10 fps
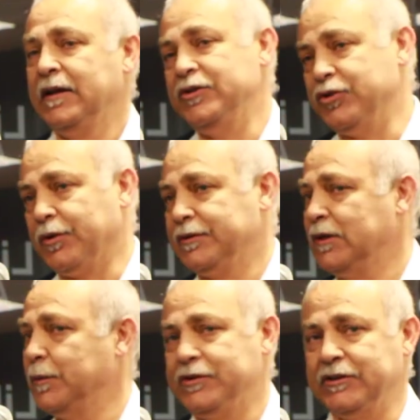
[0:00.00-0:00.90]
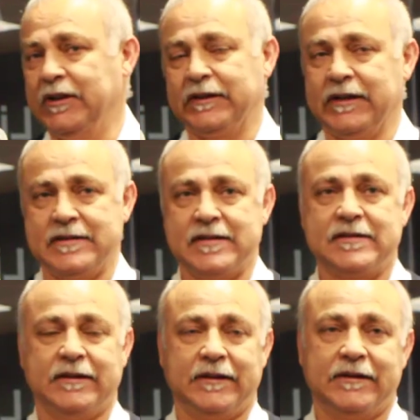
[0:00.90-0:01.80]
Jordan, which did not
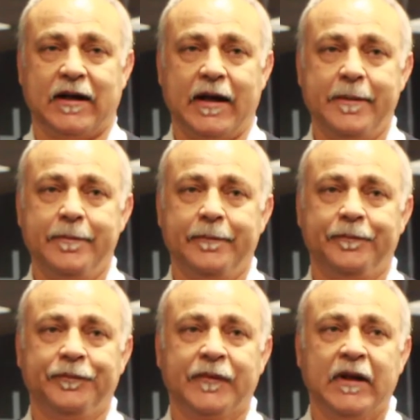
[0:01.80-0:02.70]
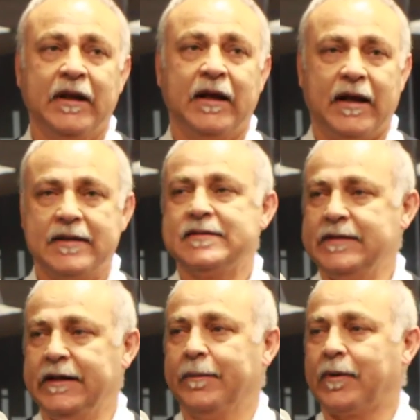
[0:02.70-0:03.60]
exist at the time, and
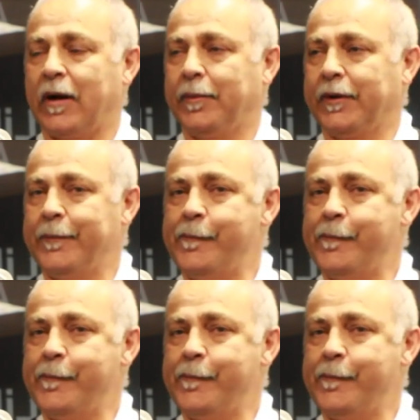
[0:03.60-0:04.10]
Syria proper.